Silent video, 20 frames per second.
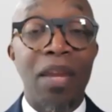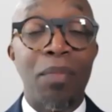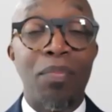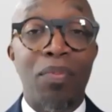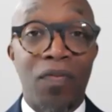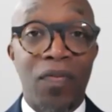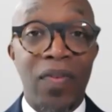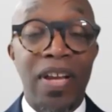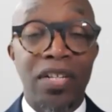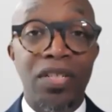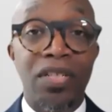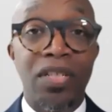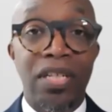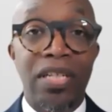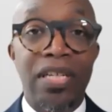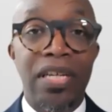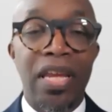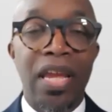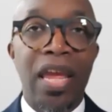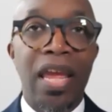
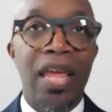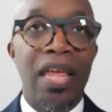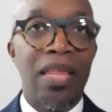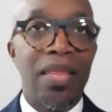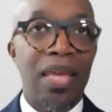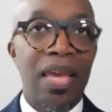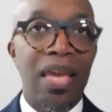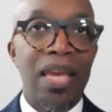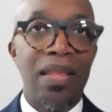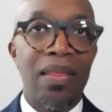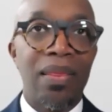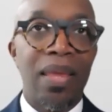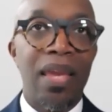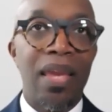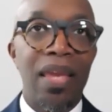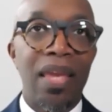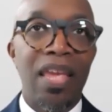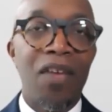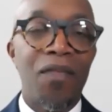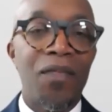professionally,
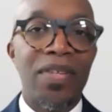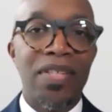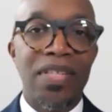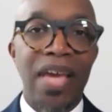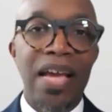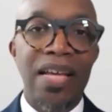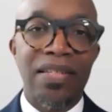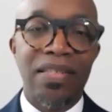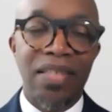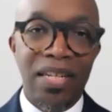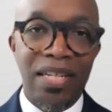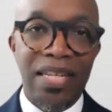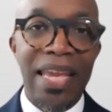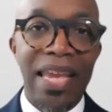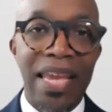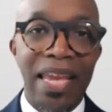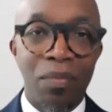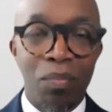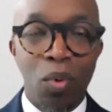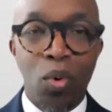they emphasize the
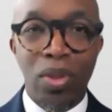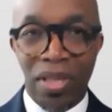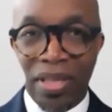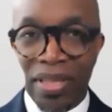dead more than